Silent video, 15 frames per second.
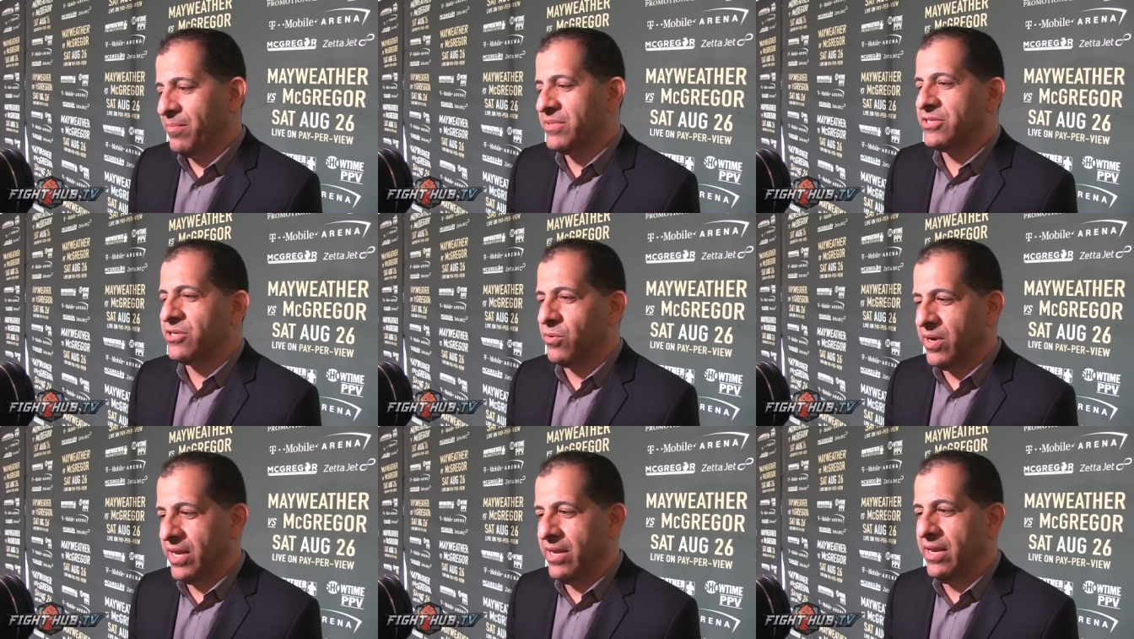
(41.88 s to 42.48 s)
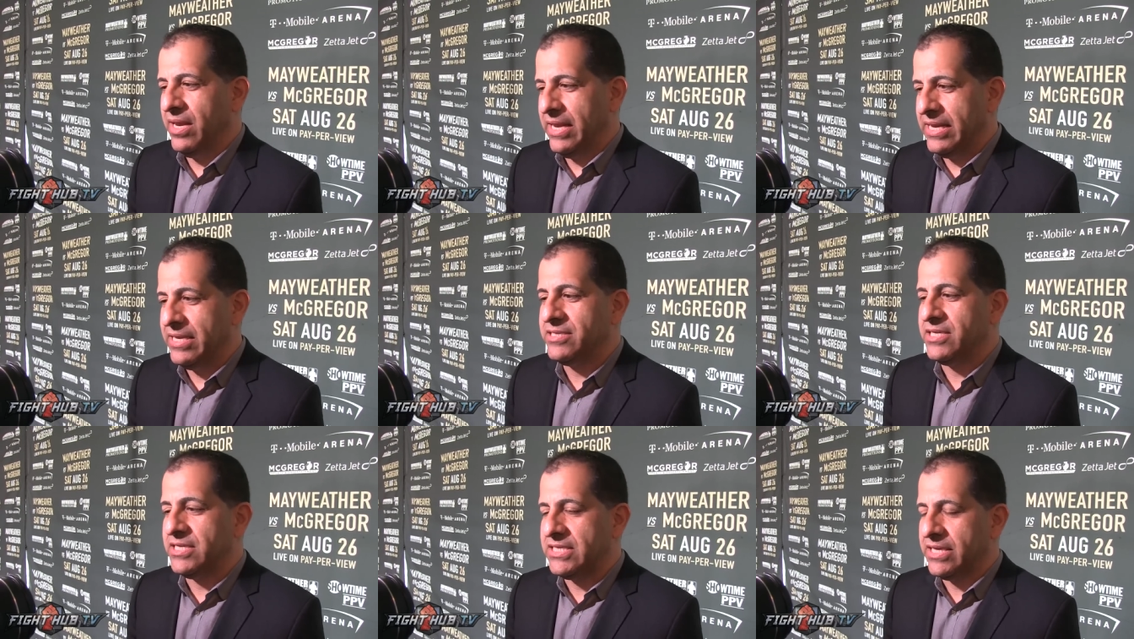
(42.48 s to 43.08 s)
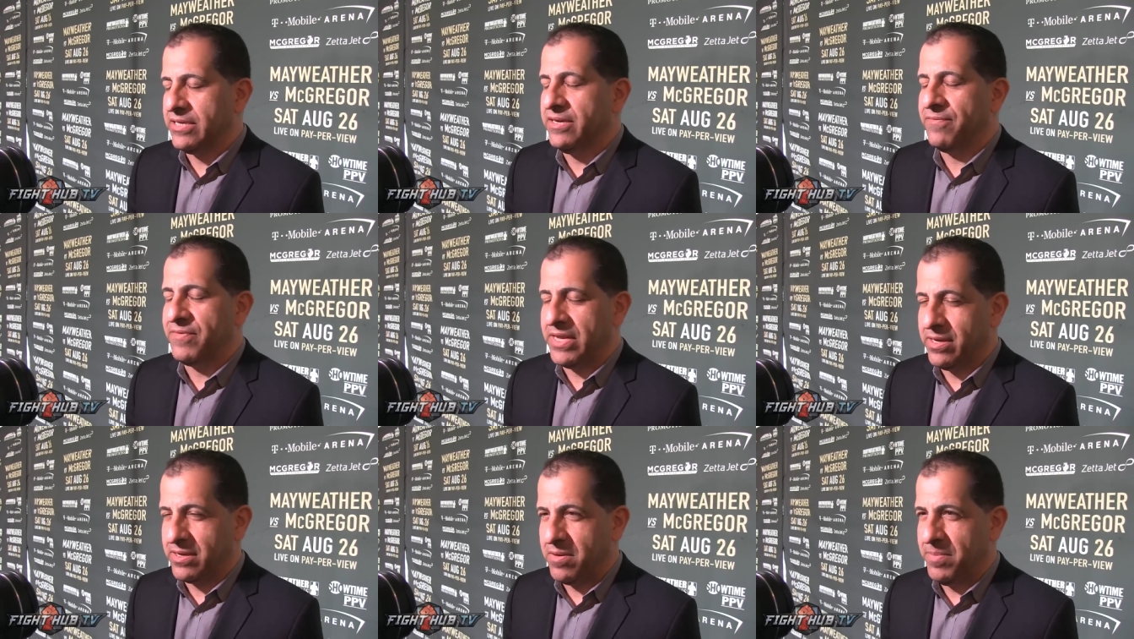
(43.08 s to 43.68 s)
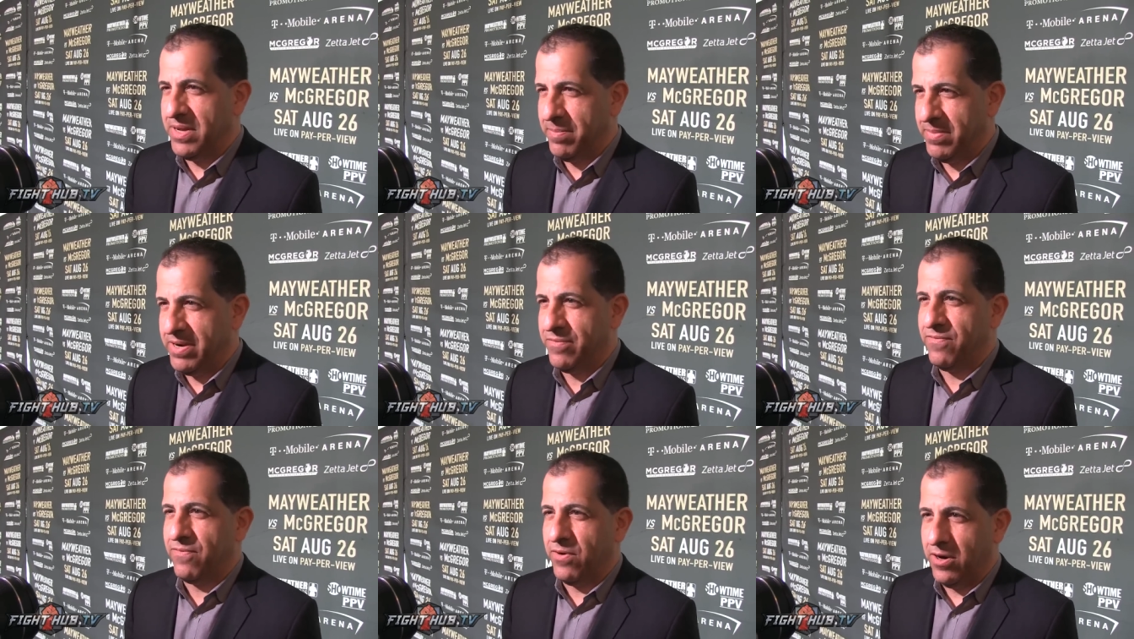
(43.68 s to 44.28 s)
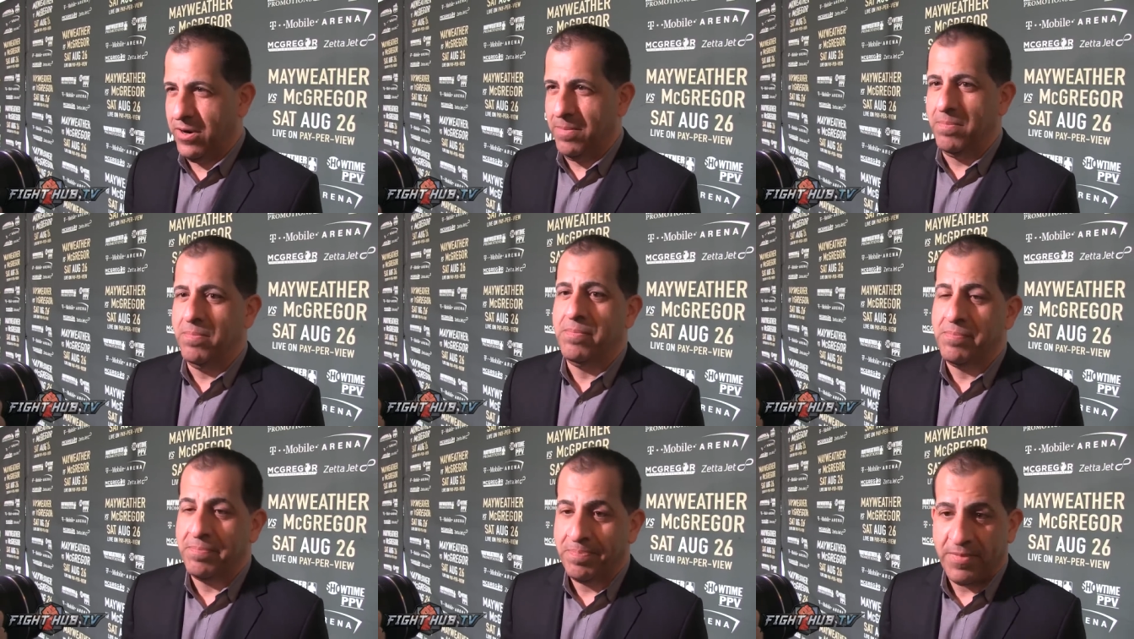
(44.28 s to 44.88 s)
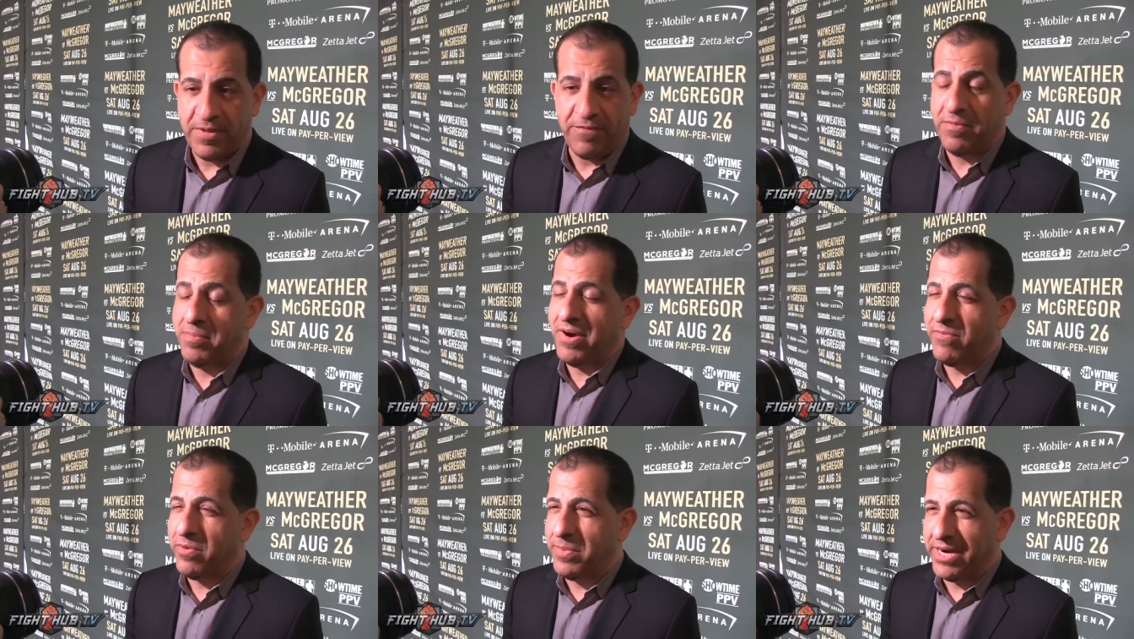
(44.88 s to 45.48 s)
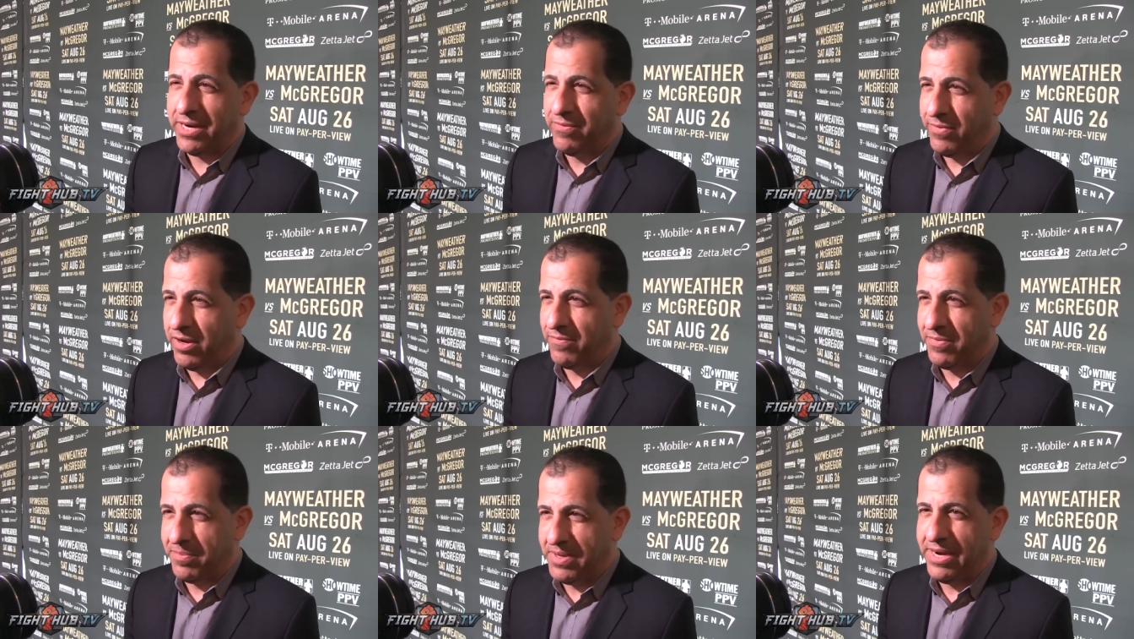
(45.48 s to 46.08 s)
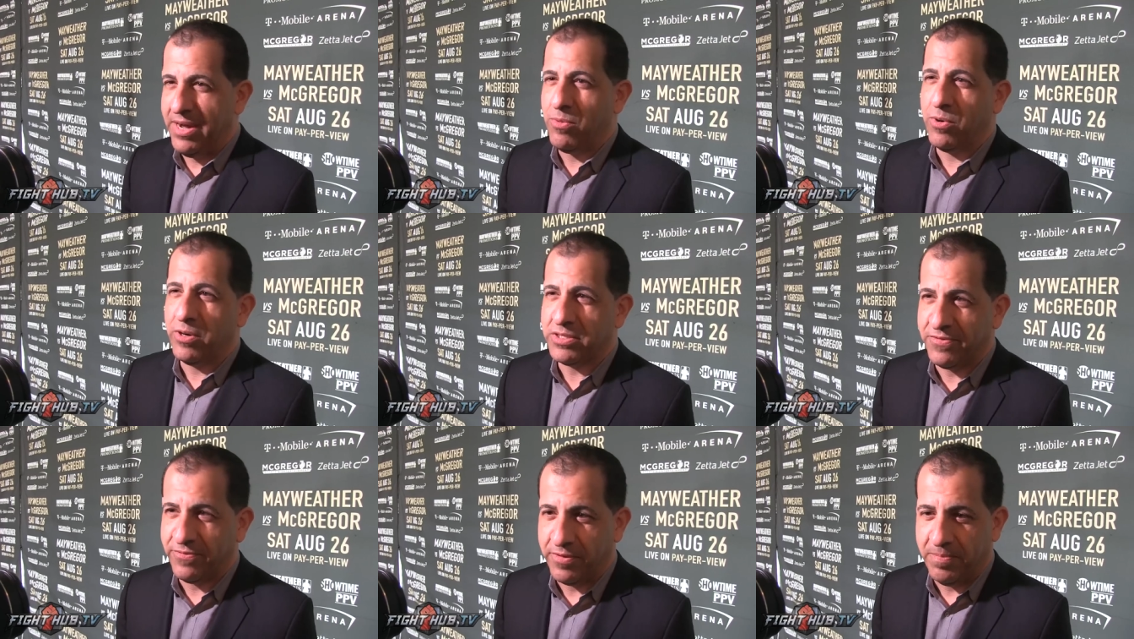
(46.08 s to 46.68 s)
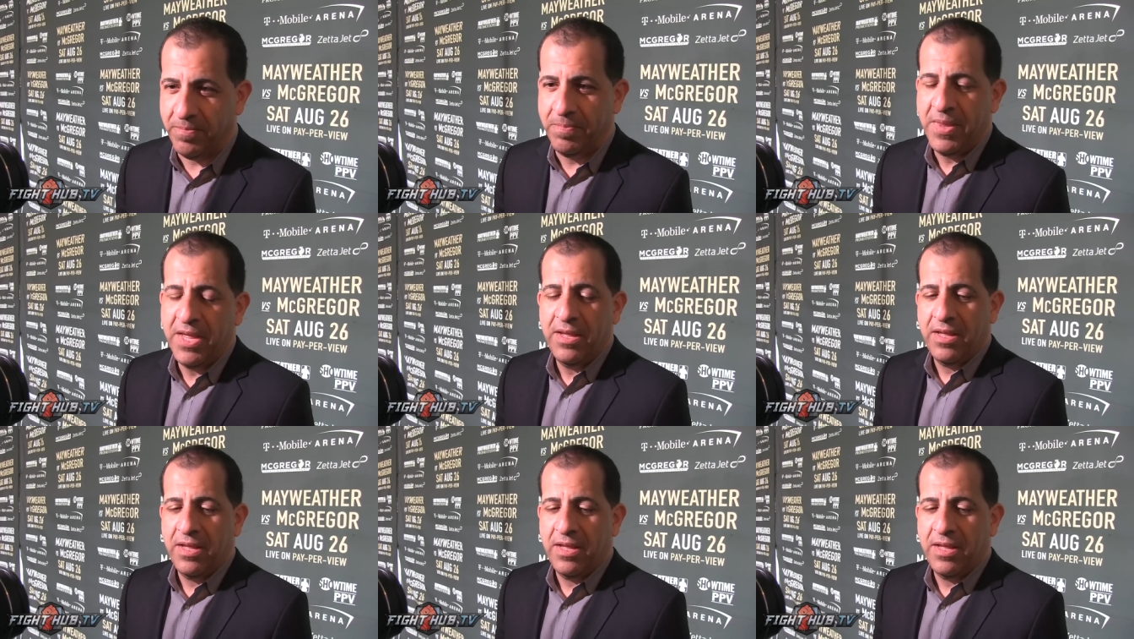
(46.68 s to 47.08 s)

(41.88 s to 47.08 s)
So it is a significant commitment from everybody involved, from the networks, from